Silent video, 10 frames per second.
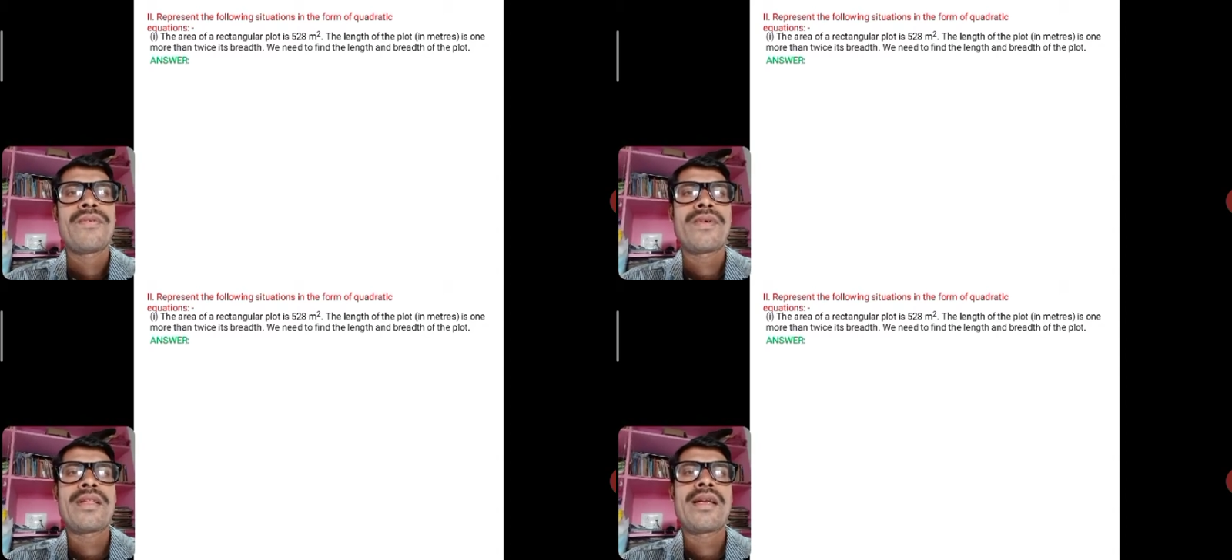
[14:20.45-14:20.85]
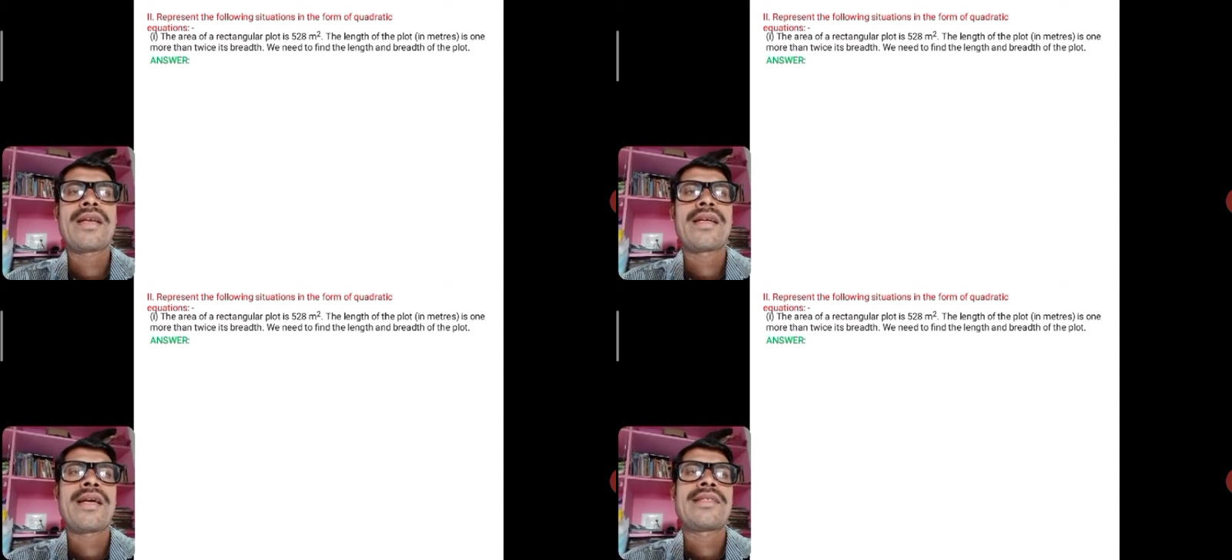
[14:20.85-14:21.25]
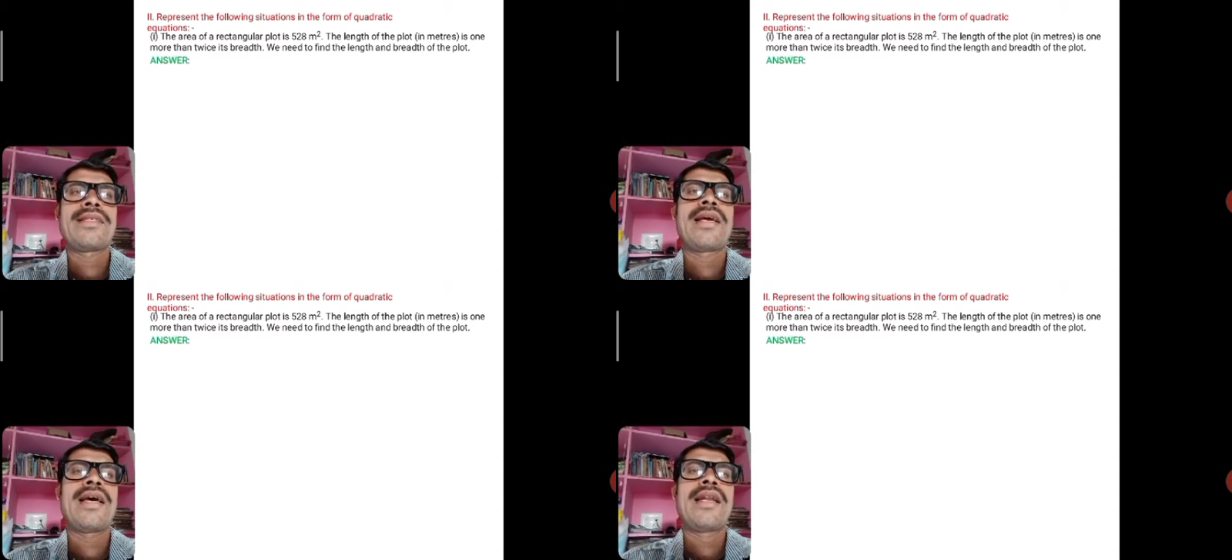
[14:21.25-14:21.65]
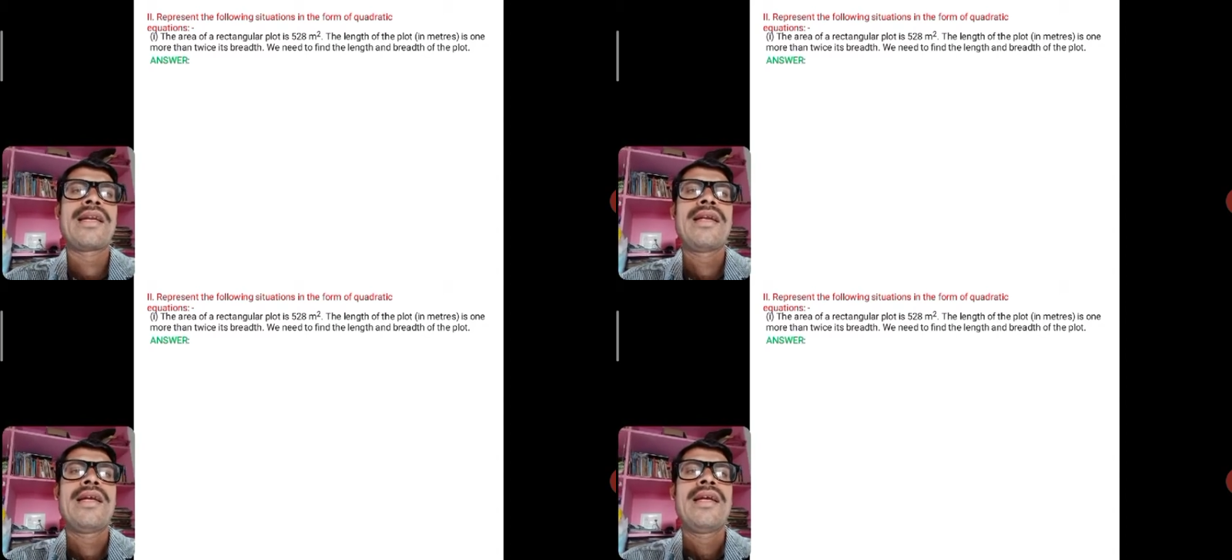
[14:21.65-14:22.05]
For that, to consider
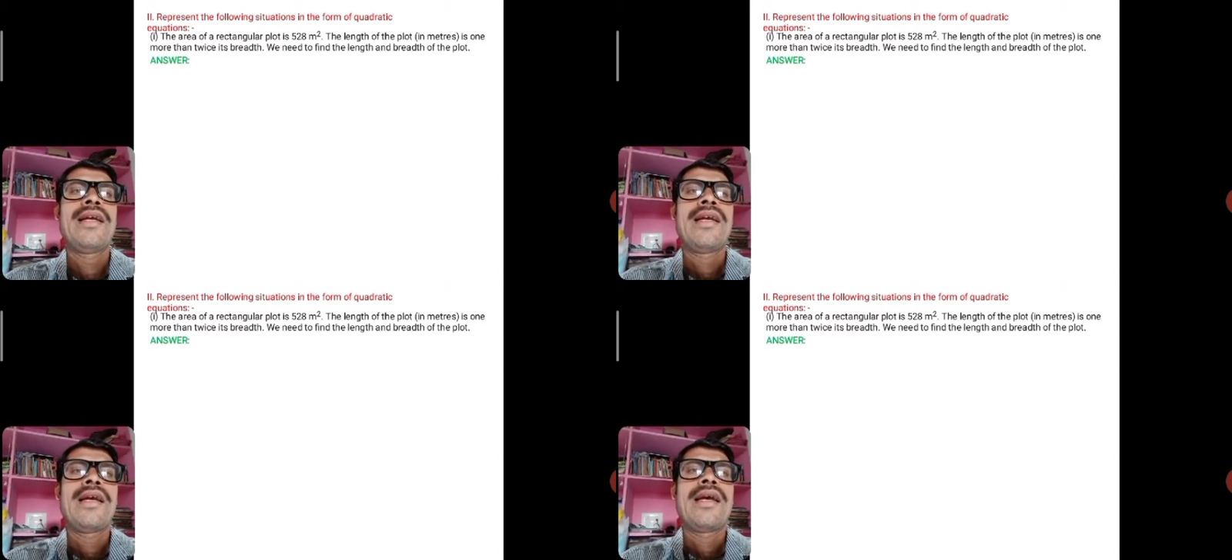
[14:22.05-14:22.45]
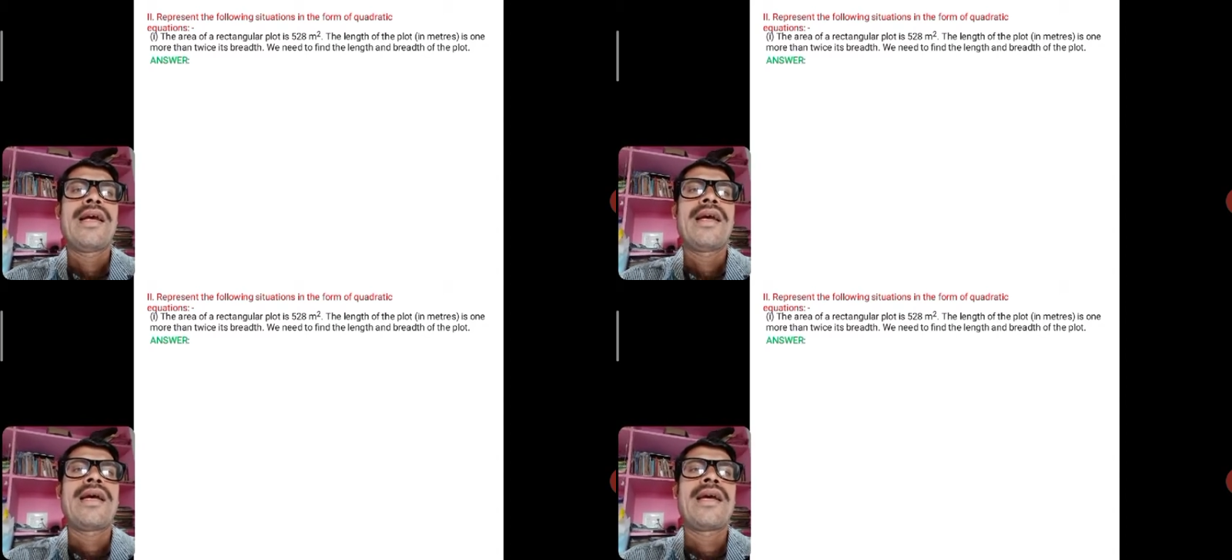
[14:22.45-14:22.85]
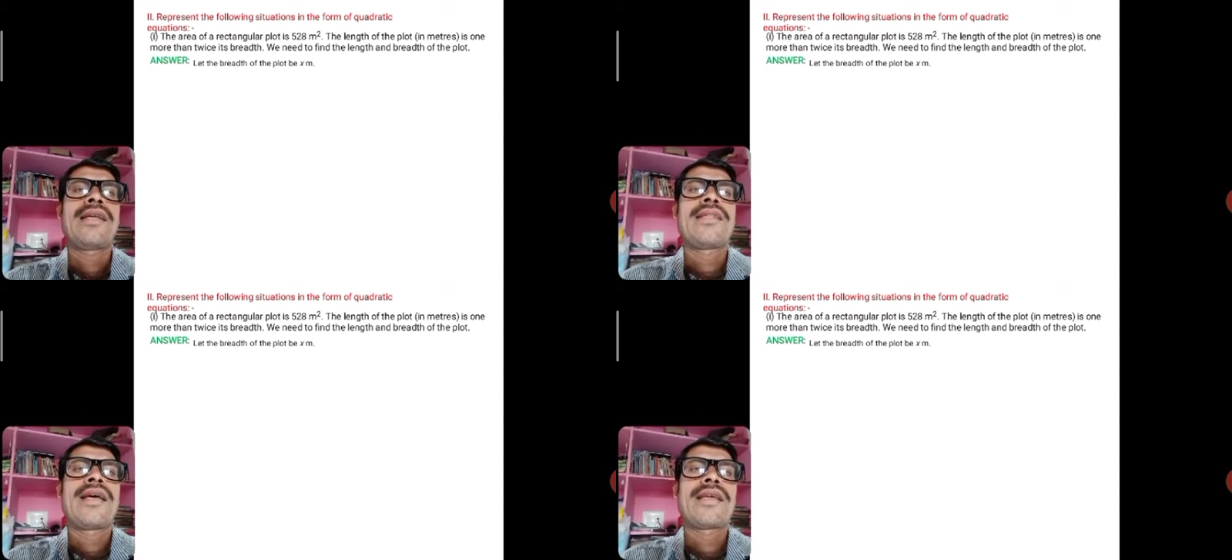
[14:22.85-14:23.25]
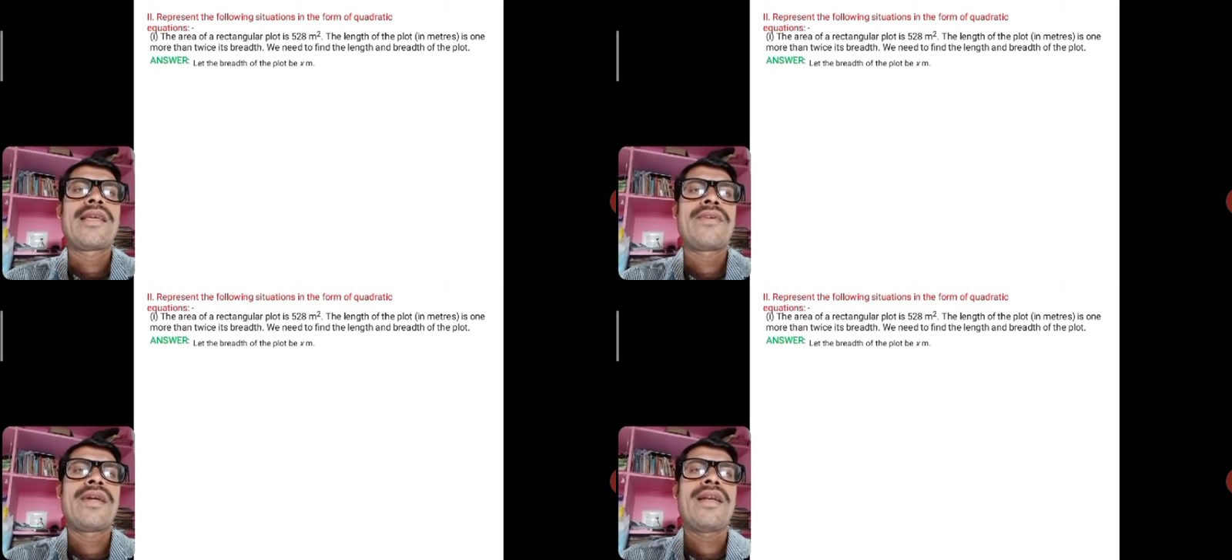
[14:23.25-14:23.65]
the
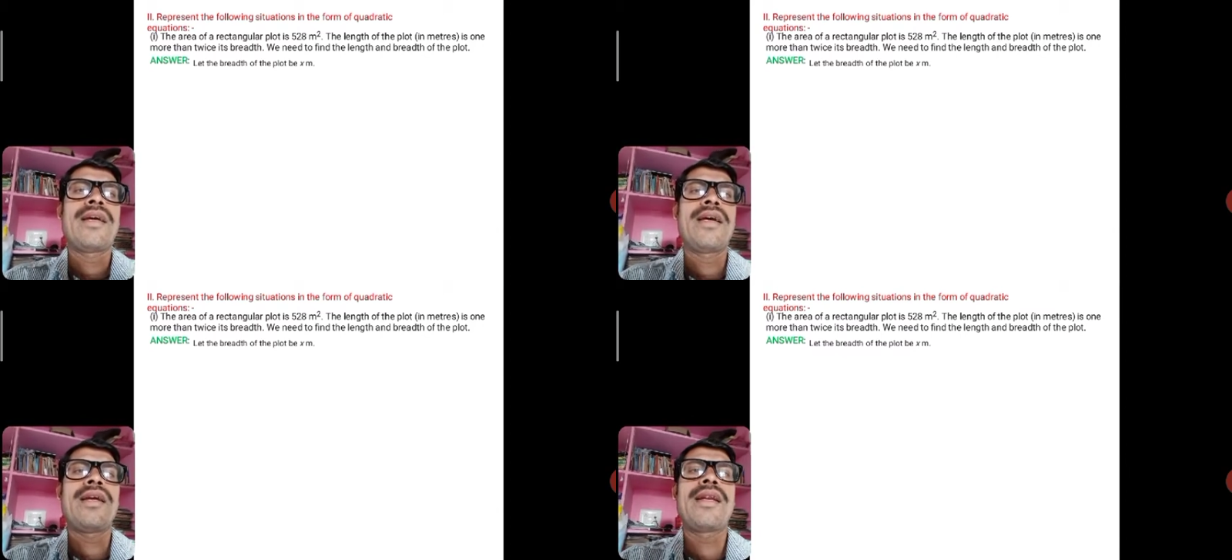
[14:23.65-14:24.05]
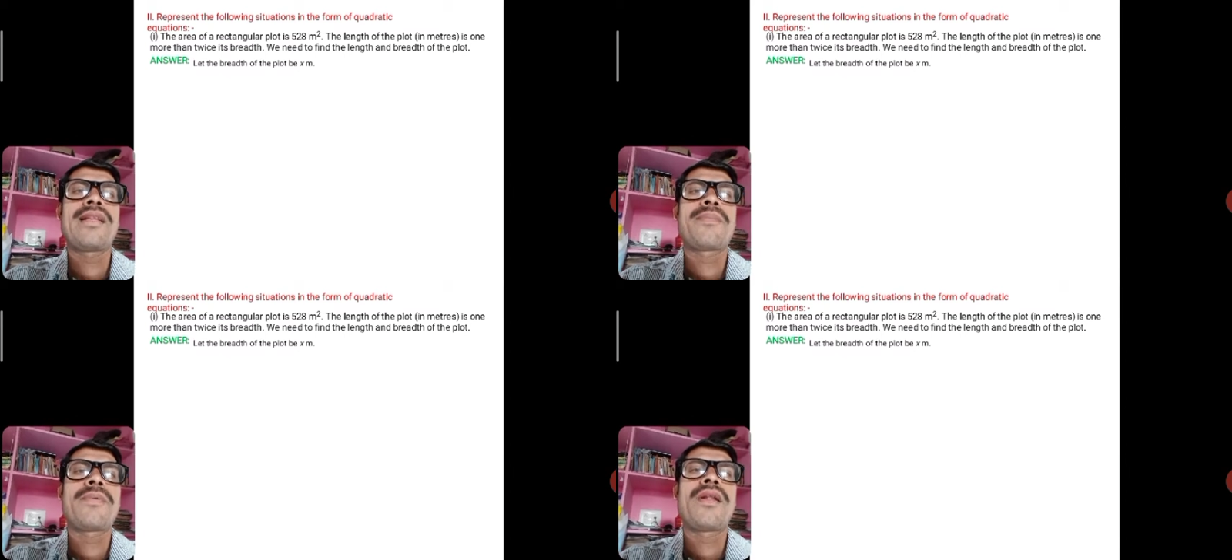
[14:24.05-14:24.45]
given, let the